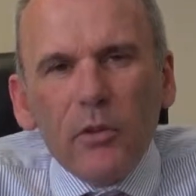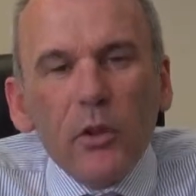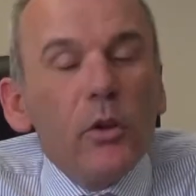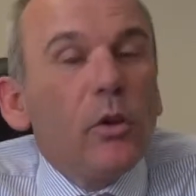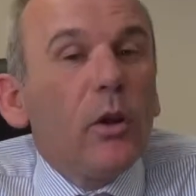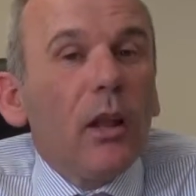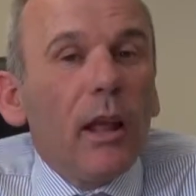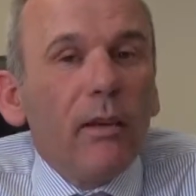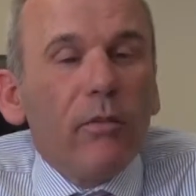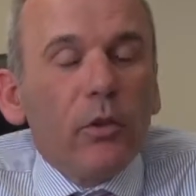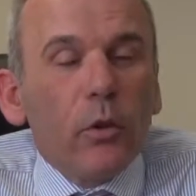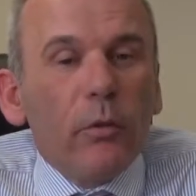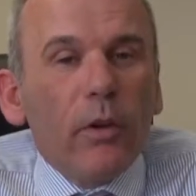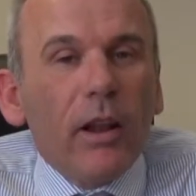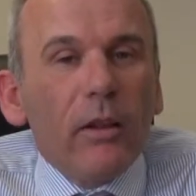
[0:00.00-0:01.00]
do you claim for
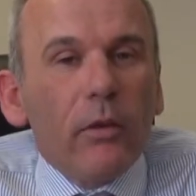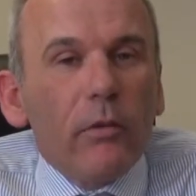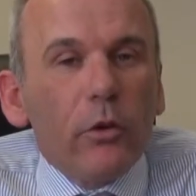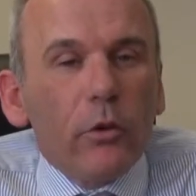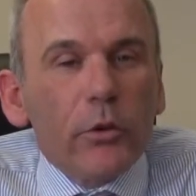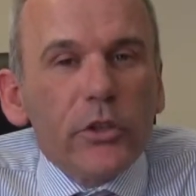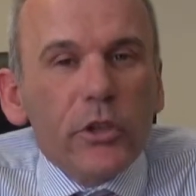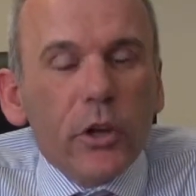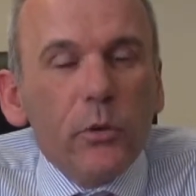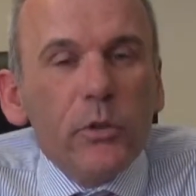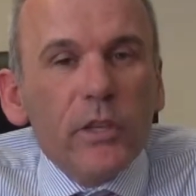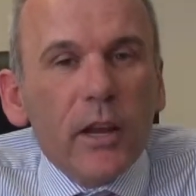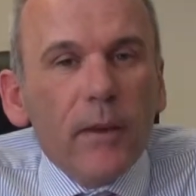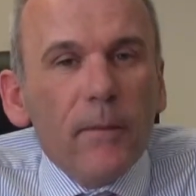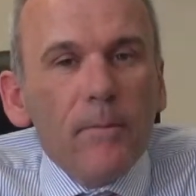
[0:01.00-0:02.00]
the value of your
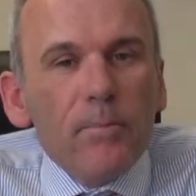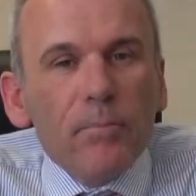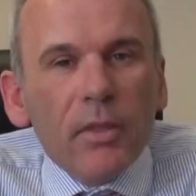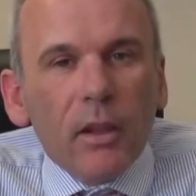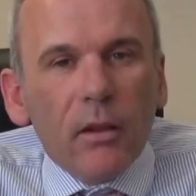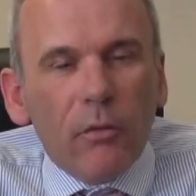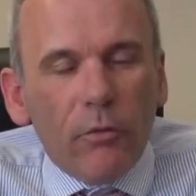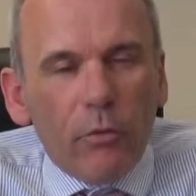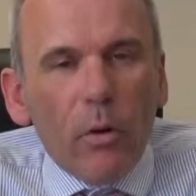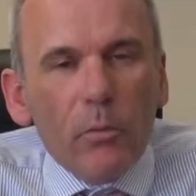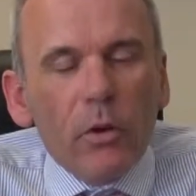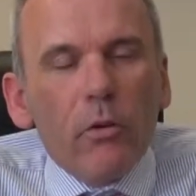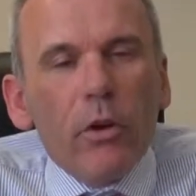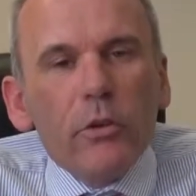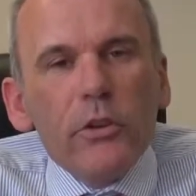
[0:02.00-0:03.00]
scooter from
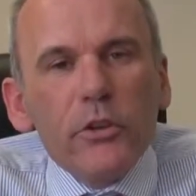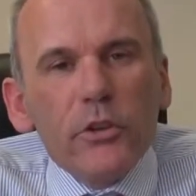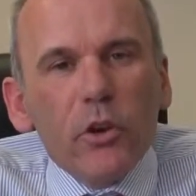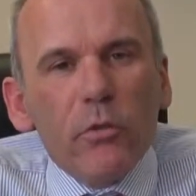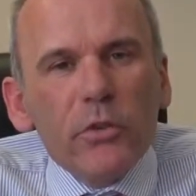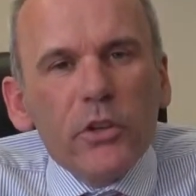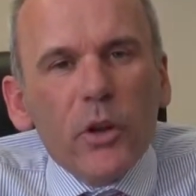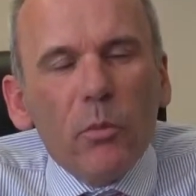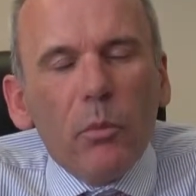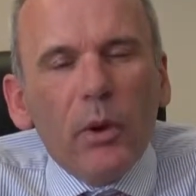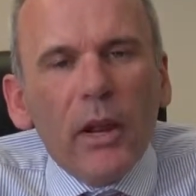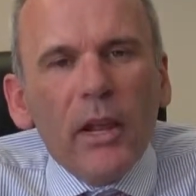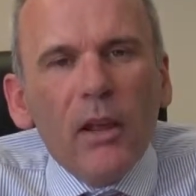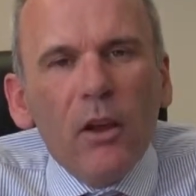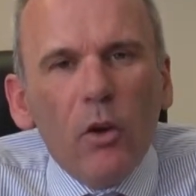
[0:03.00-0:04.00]
your own insurance
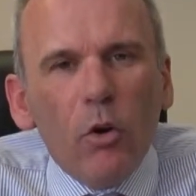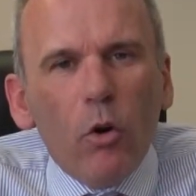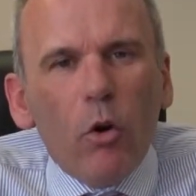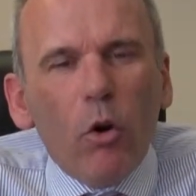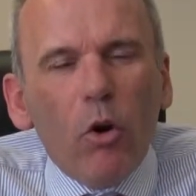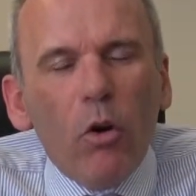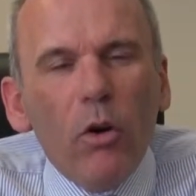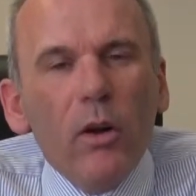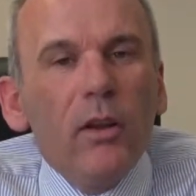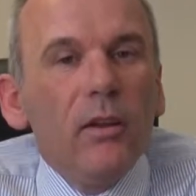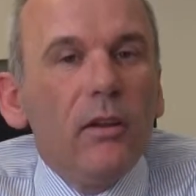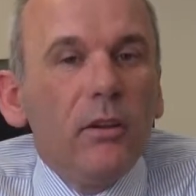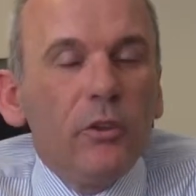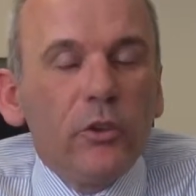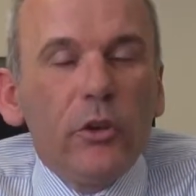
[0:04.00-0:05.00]
company, or
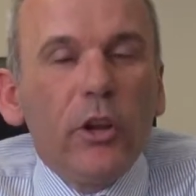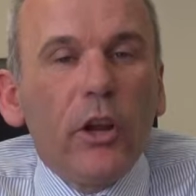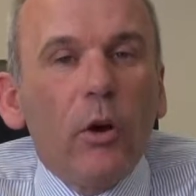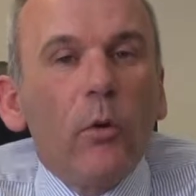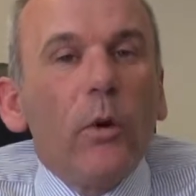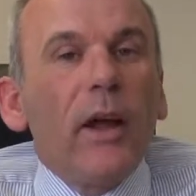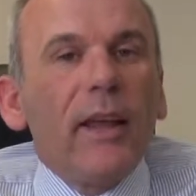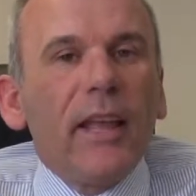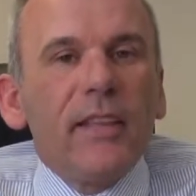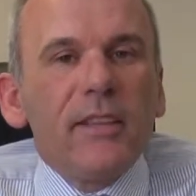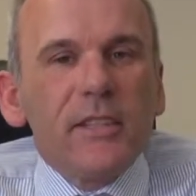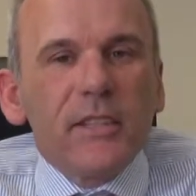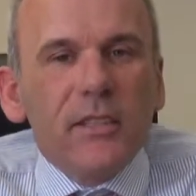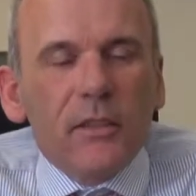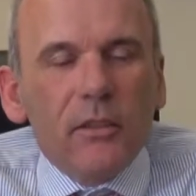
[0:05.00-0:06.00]
should you go
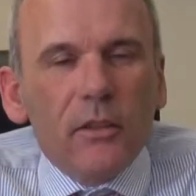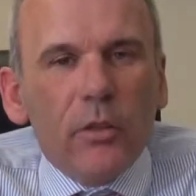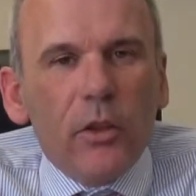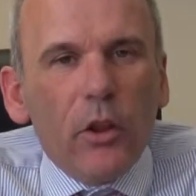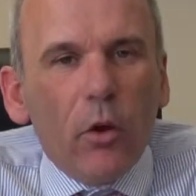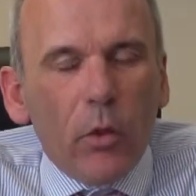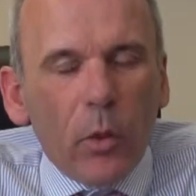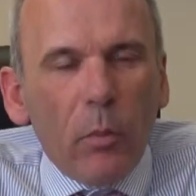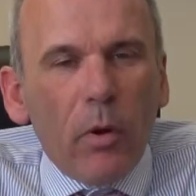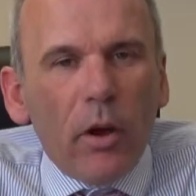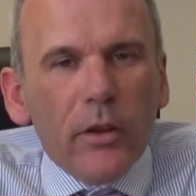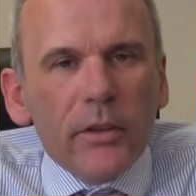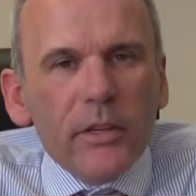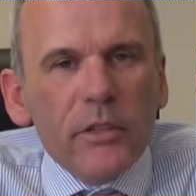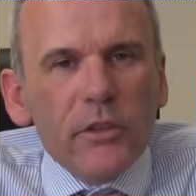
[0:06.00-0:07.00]
against the other
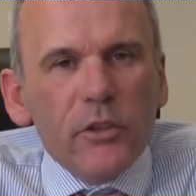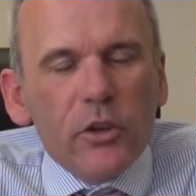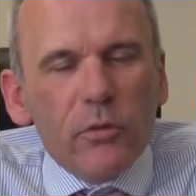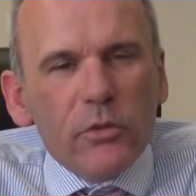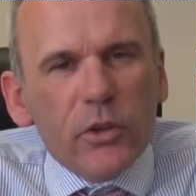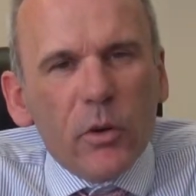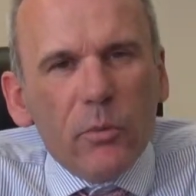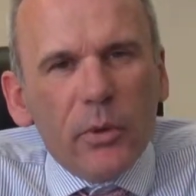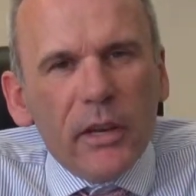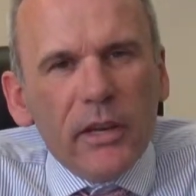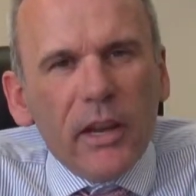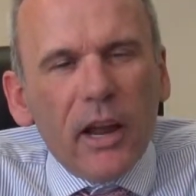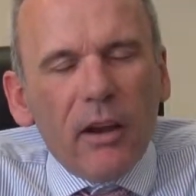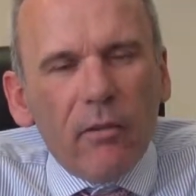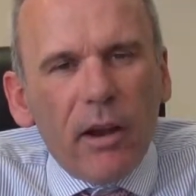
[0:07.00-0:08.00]
party's insurance company
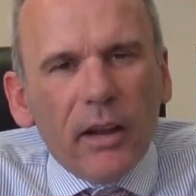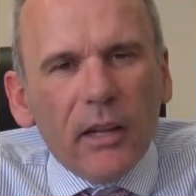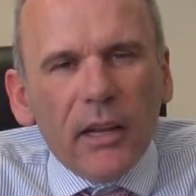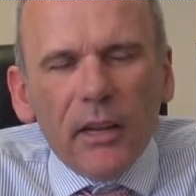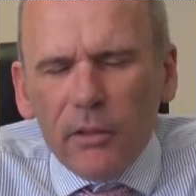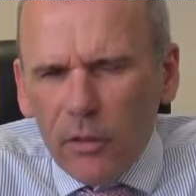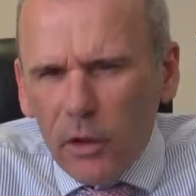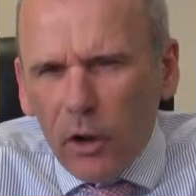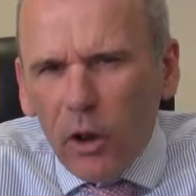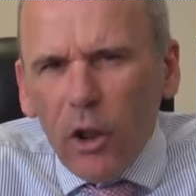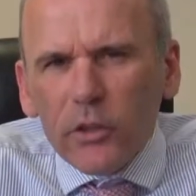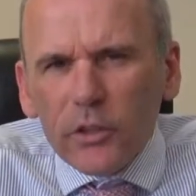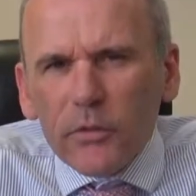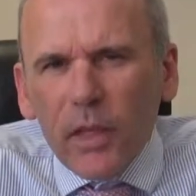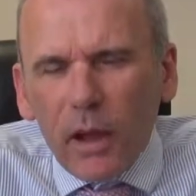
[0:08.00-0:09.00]
directly? And a
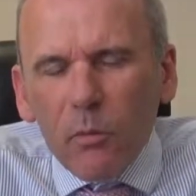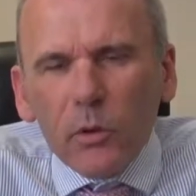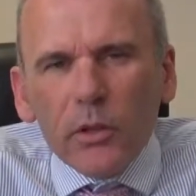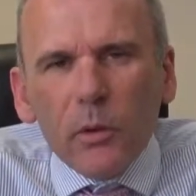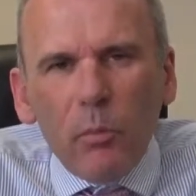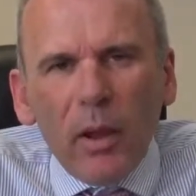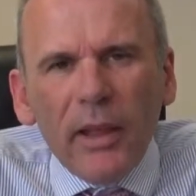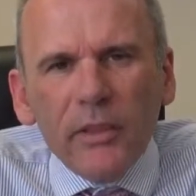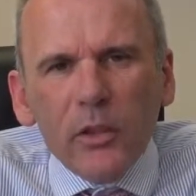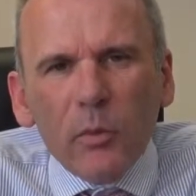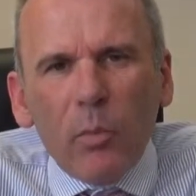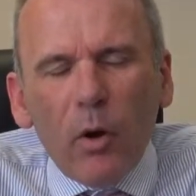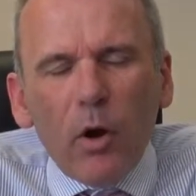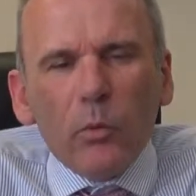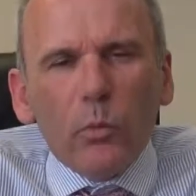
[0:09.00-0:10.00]
lot of that will depend
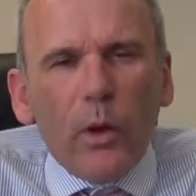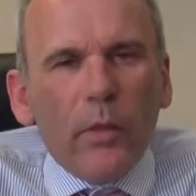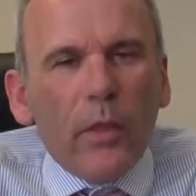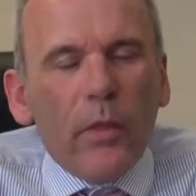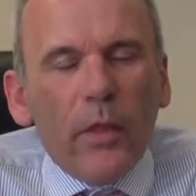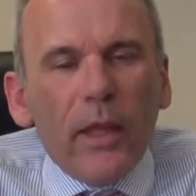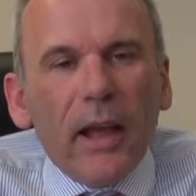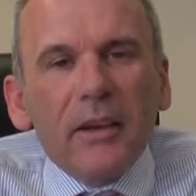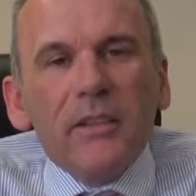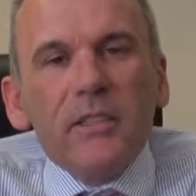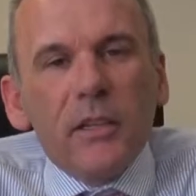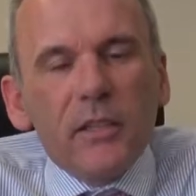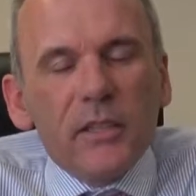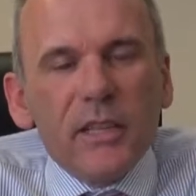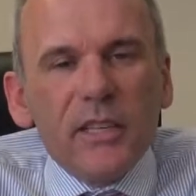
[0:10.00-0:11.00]
upon whether the
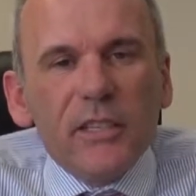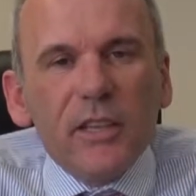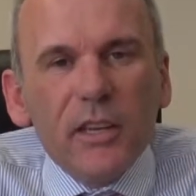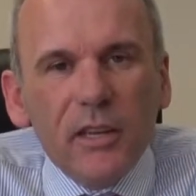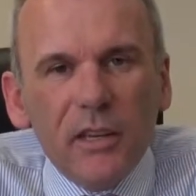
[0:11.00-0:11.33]
accident is